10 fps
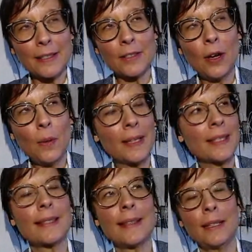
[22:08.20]
saw
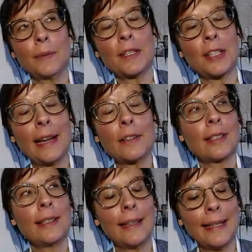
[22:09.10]
one study which I
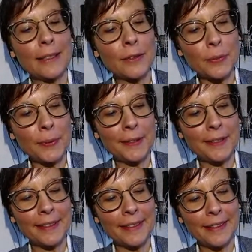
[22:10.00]
actually liked
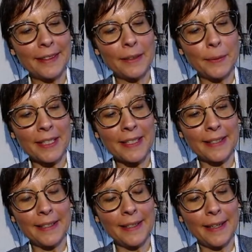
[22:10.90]
where there was
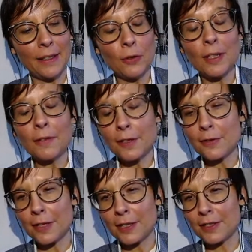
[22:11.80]
a new
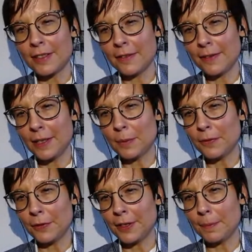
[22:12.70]
infrastructure developed
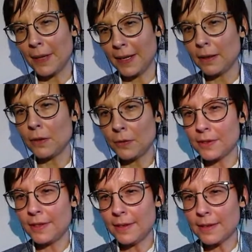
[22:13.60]
for bike
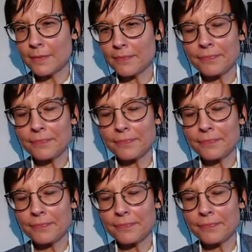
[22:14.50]
users.